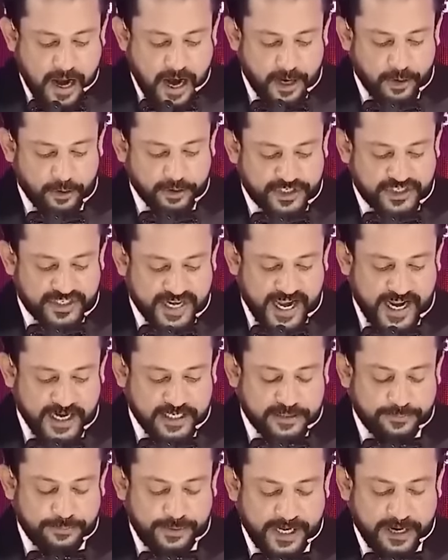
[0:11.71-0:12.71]
Anuj
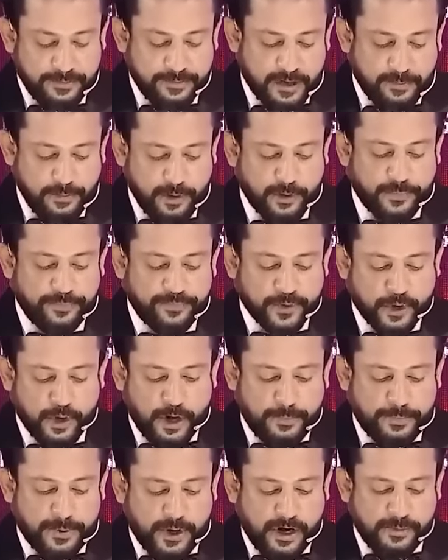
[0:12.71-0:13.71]
Styles, BMW,
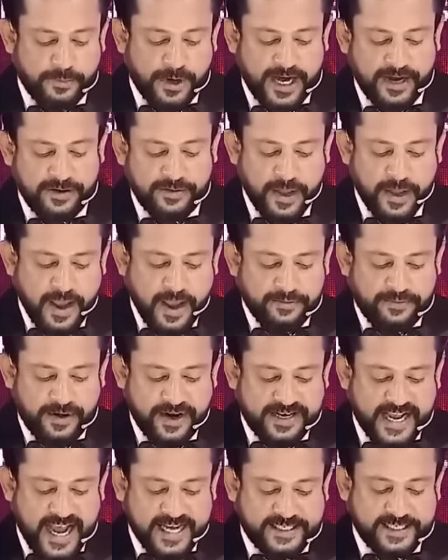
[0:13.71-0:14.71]
co-powered by
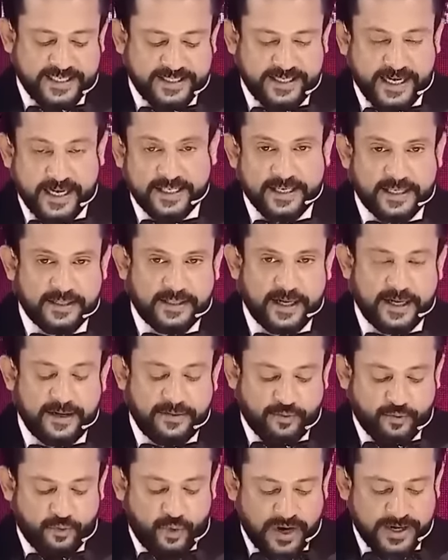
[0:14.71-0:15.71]
Fantastic Jay Chandran,
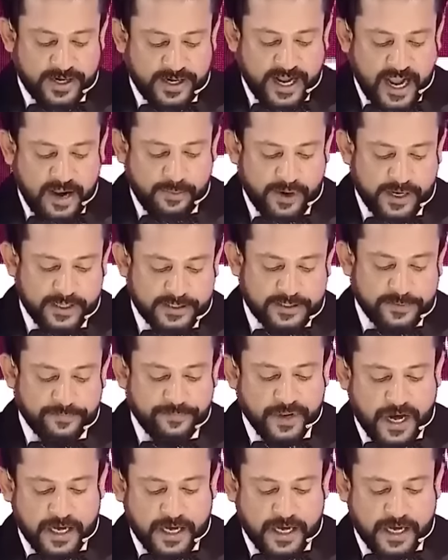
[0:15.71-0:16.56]
Wonder Diamonds,